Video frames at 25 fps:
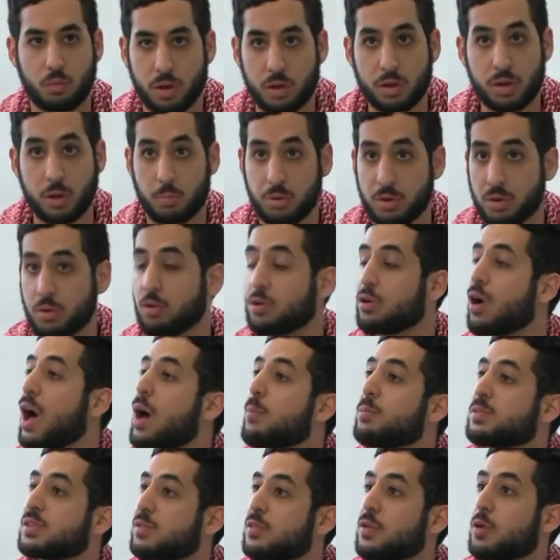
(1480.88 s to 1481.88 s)
in a political
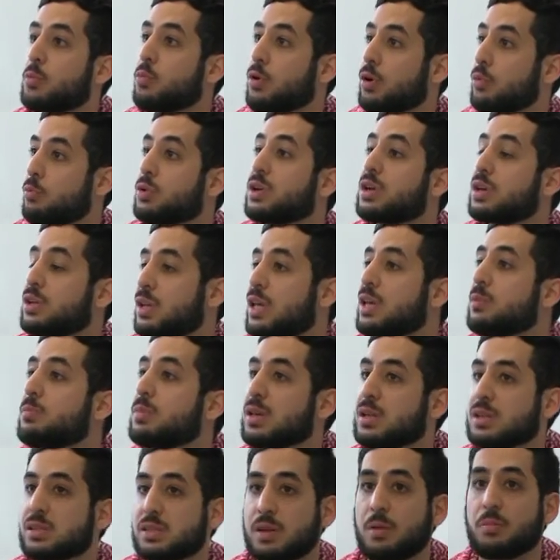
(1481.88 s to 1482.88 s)
atmosphere where
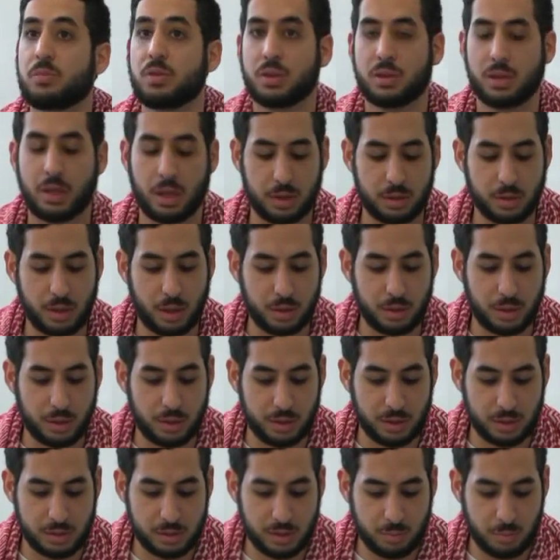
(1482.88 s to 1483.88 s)
reclaiming is something that
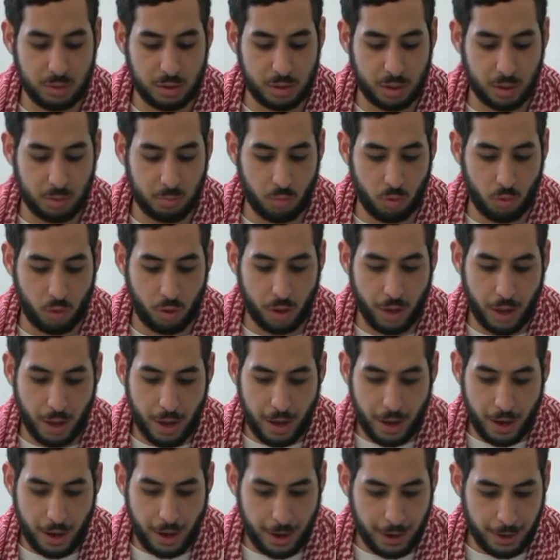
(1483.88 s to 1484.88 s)
needs to be done more.
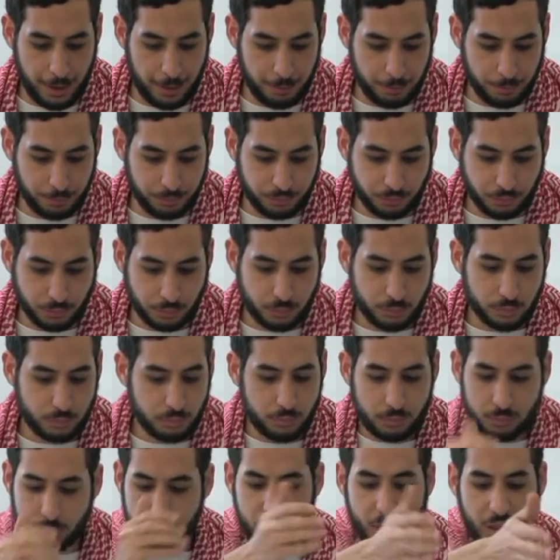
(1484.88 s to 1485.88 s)
The
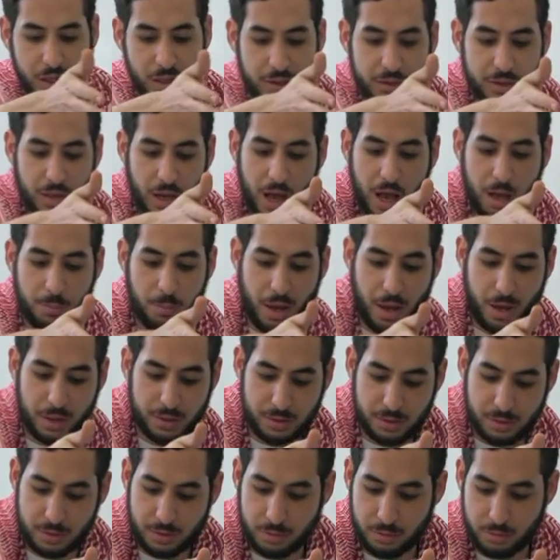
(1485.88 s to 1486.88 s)

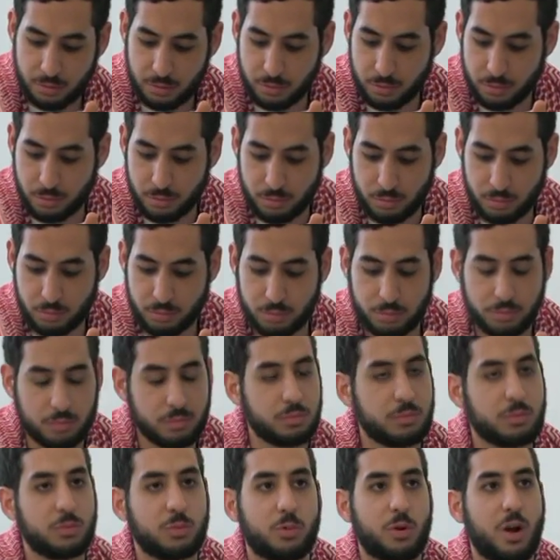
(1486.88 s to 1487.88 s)
Hamas
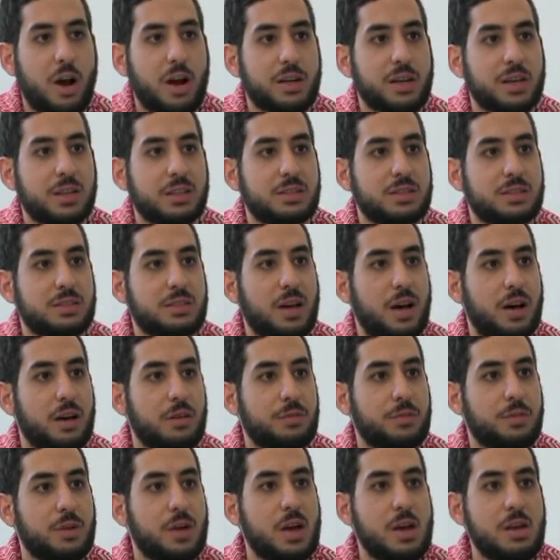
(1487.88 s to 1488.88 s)
rocket
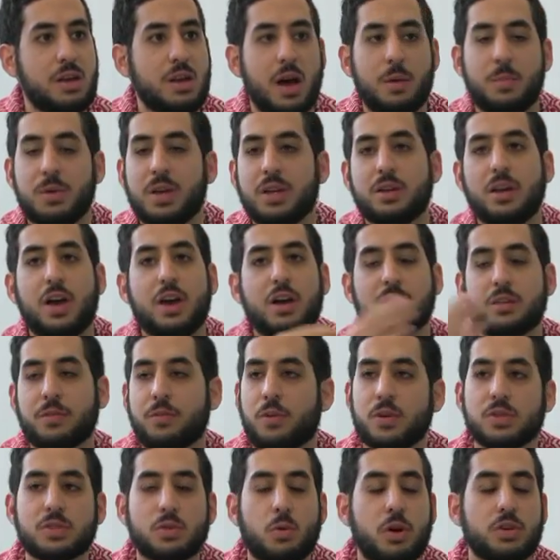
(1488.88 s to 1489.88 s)
stuff. I mean, the
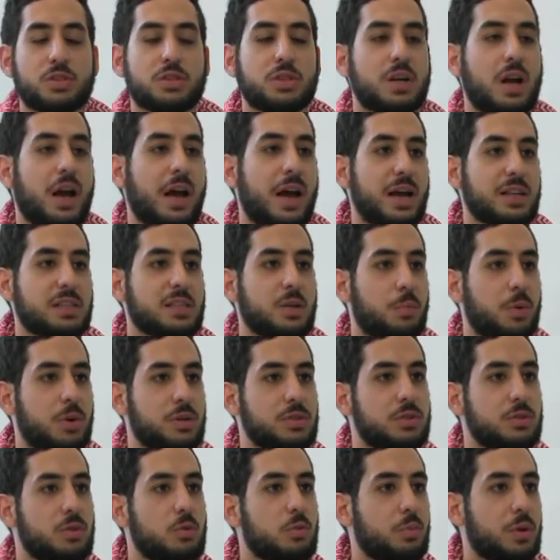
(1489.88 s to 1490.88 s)
first question I ask a
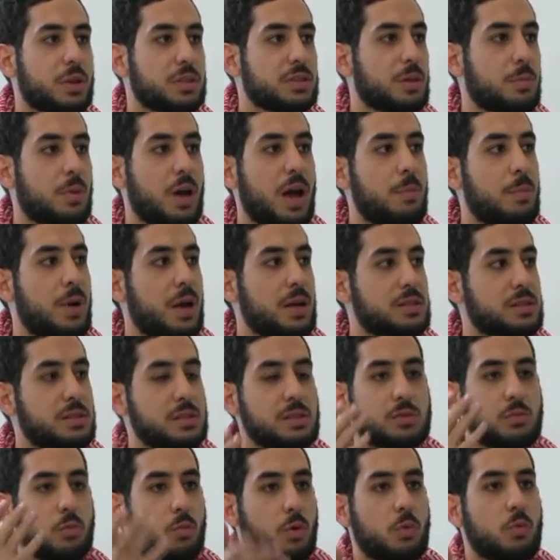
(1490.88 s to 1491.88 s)
person who brings up Hamas
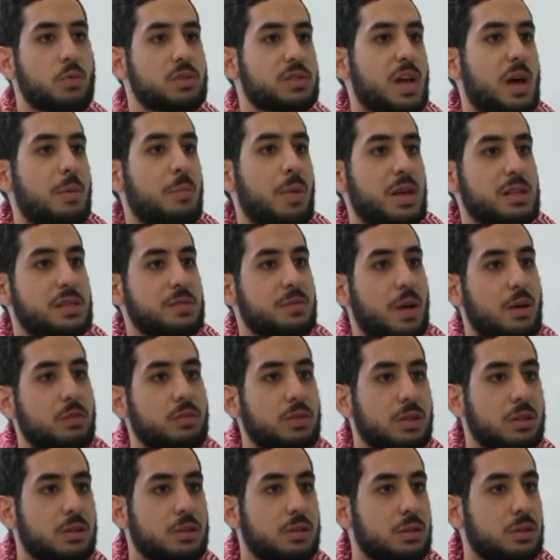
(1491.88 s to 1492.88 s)
is, when was Hamas
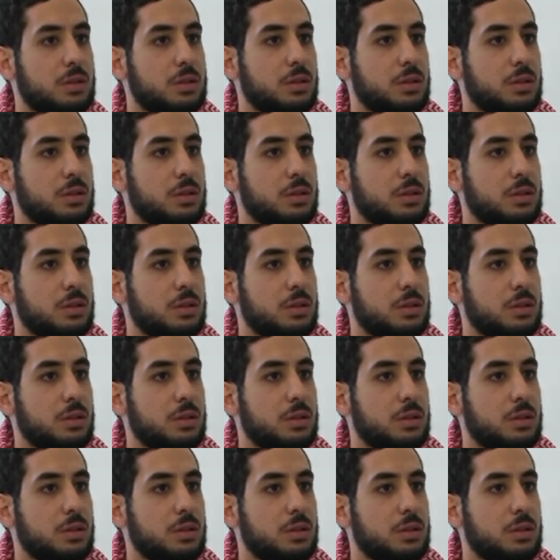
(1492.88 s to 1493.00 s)
founded?